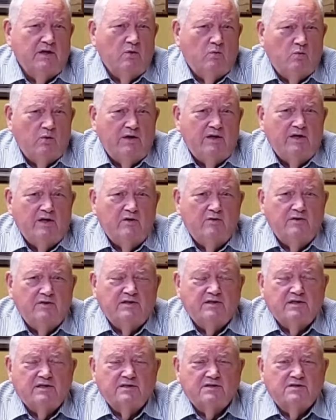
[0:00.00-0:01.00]
we know that
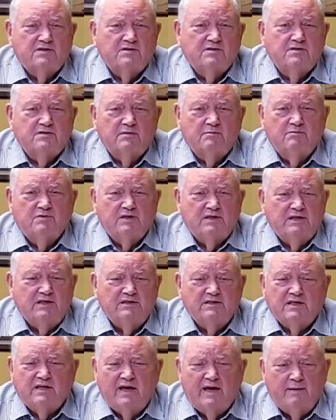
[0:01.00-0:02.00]
there's some
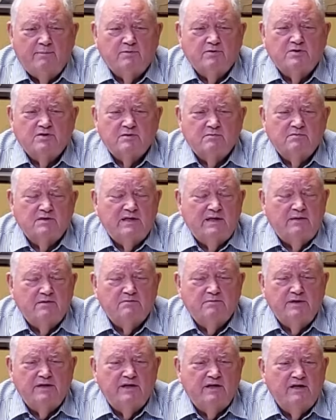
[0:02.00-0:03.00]
things that happen sometimes
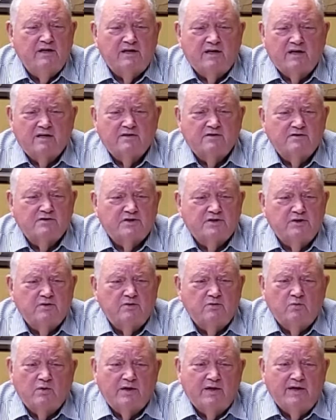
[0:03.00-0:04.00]
beyond our control
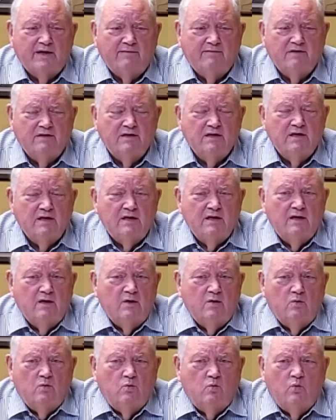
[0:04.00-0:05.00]
and what have you.
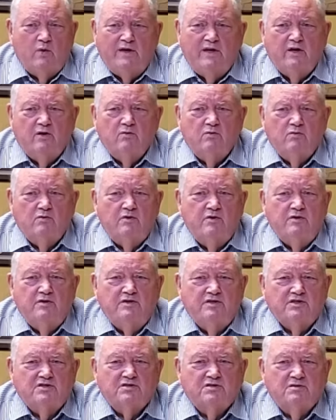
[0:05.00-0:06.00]
We don't
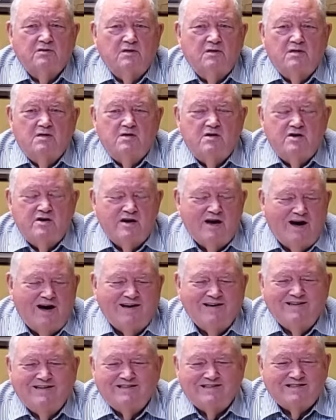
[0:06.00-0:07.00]
just
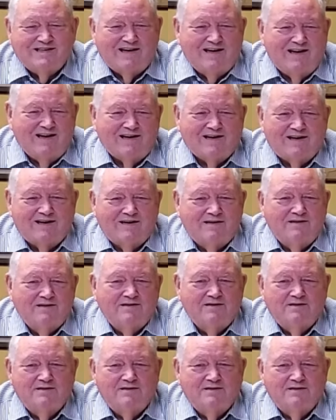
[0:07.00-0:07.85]
not desire.